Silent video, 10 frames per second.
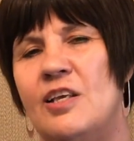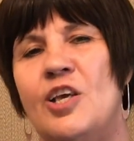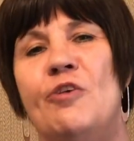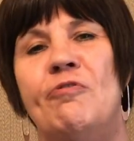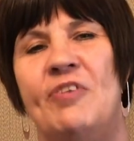
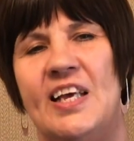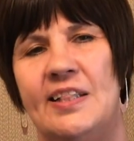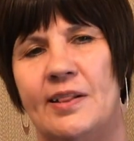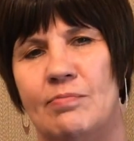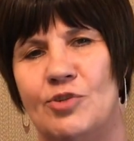You
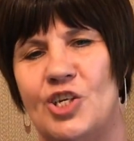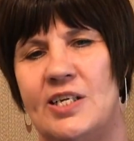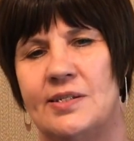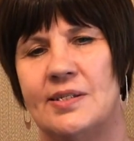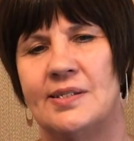feed them,
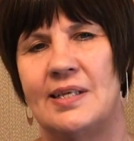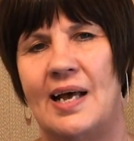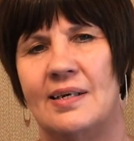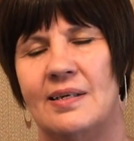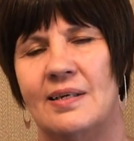Jesus
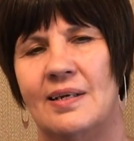said.